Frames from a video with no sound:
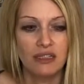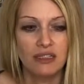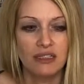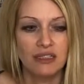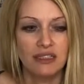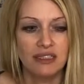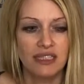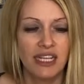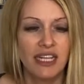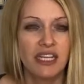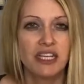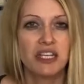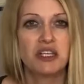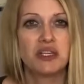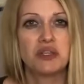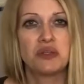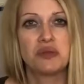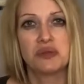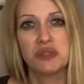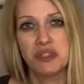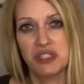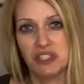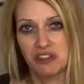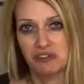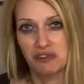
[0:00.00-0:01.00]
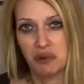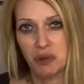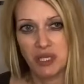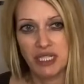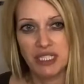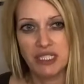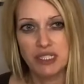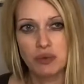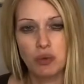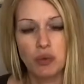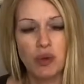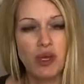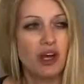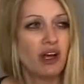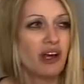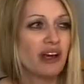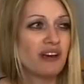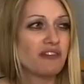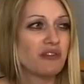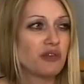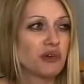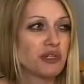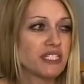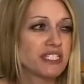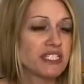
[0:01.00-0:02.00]
not use their voice. We all have
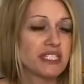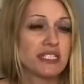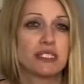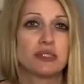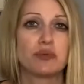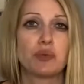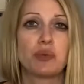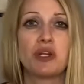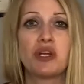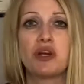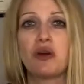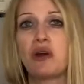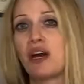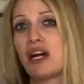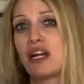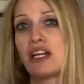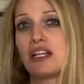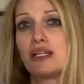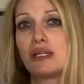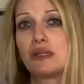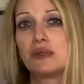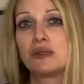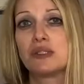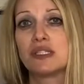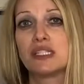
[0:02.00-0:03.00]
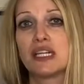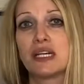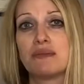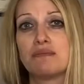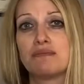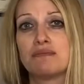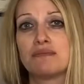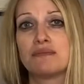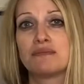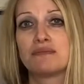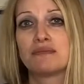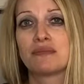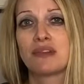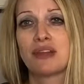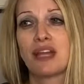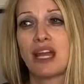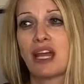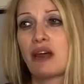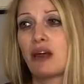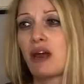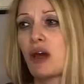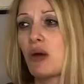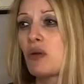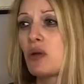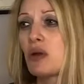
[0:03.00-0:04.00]
voices, we know how to use them.
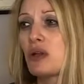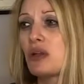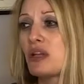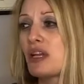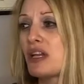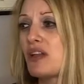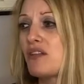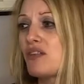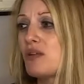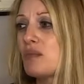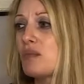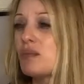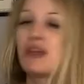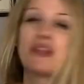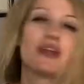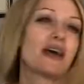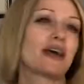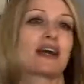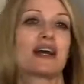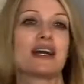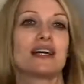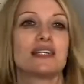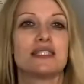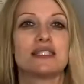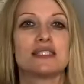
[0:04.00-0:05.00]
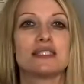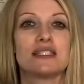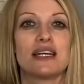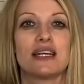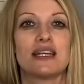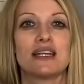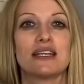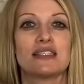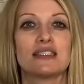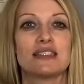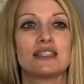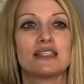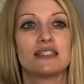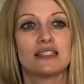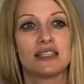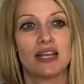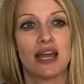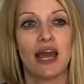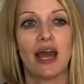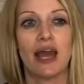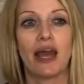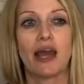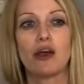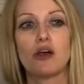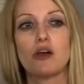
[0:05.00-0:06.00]
I wouldn't even be that condescending to say
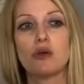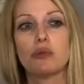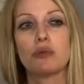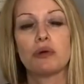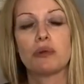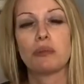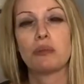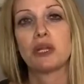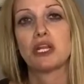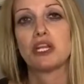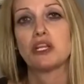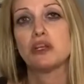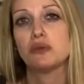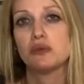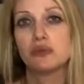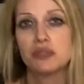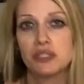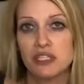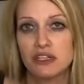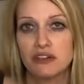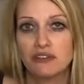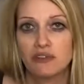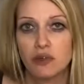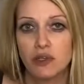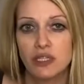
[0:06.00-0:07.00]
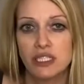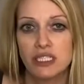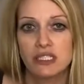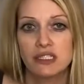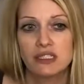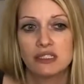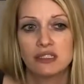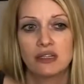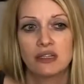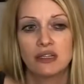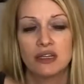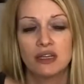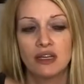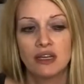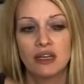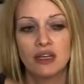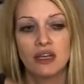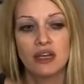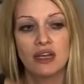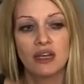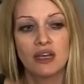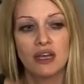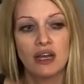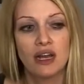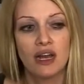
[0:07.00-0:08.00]
I help women use their voice.
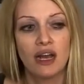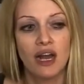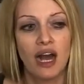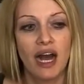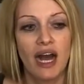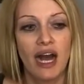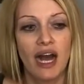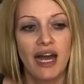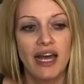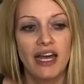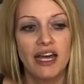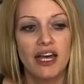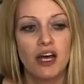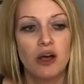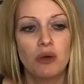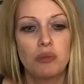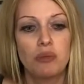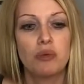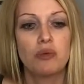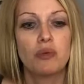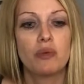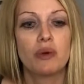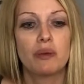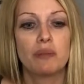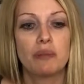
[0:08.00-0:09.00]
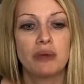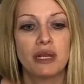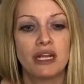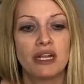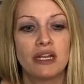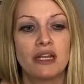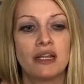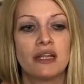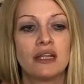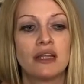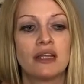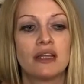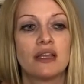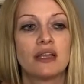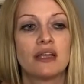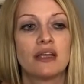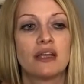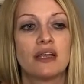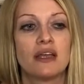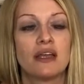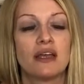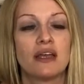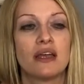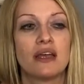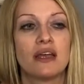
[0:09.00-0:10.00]
I help women
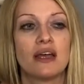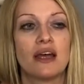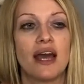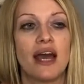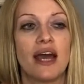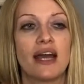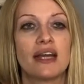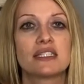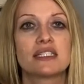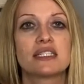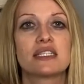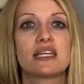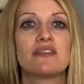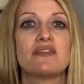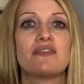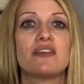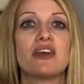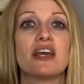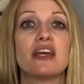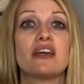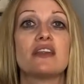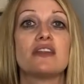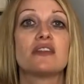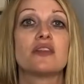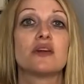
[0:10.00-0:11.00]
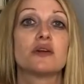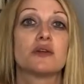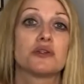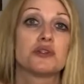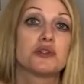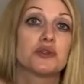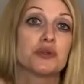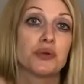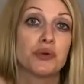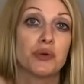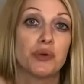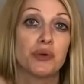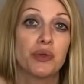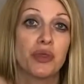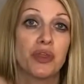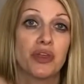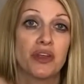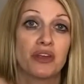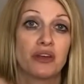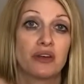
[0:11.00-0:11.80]
excavate their truth